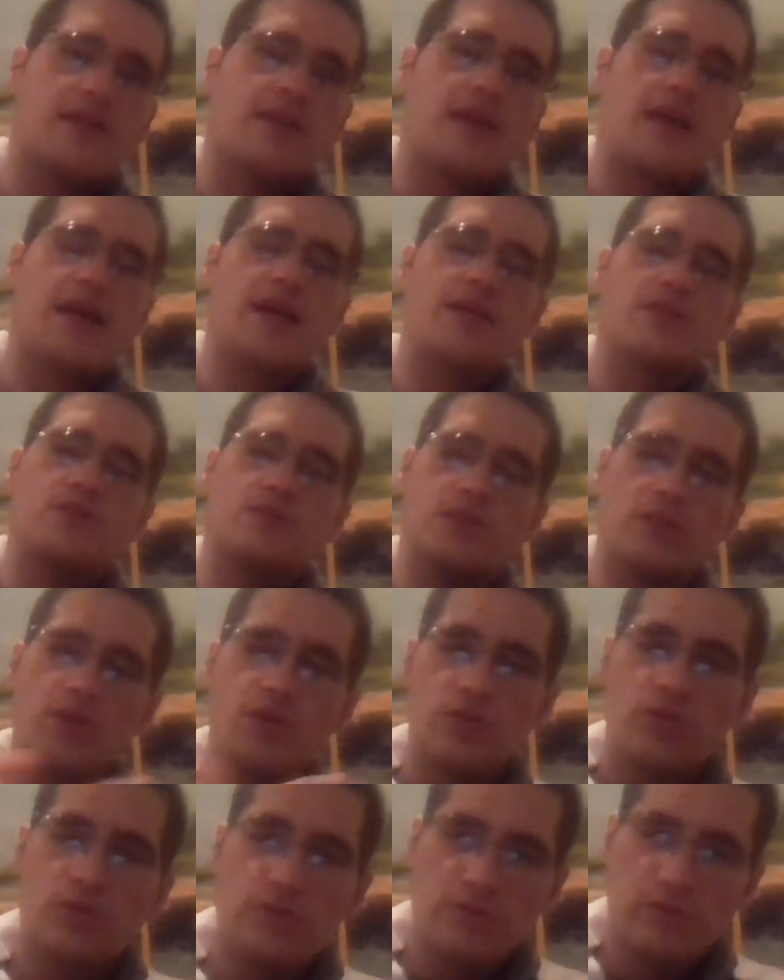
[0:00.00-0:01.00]
as
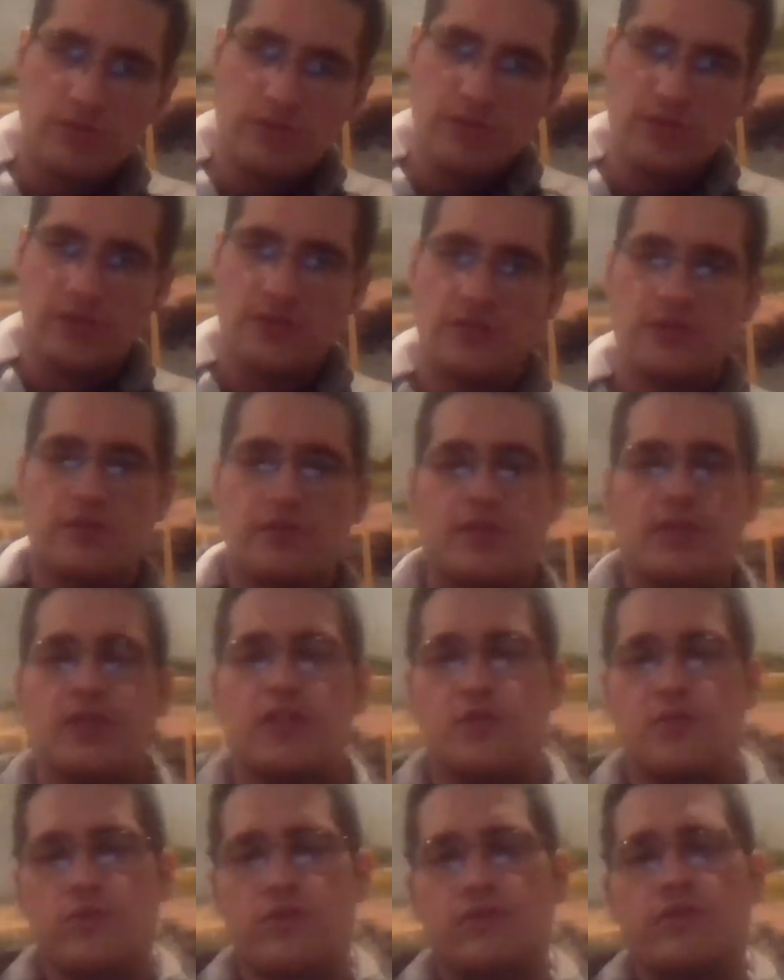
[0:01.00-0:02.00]
local rulers
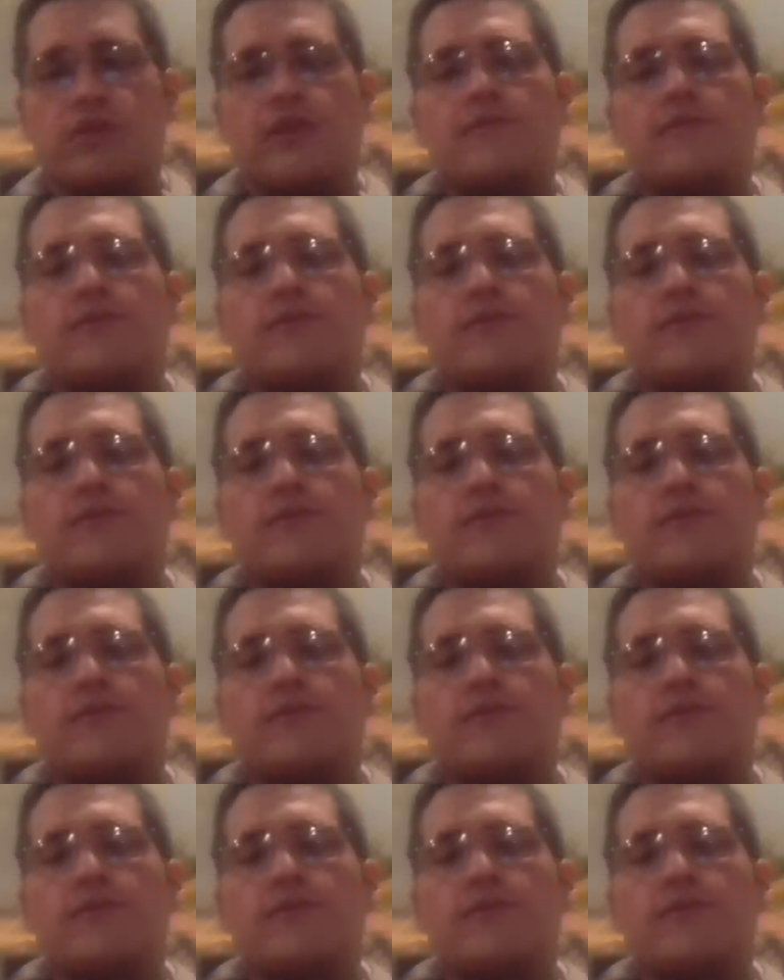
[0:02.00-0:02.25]
Israel, even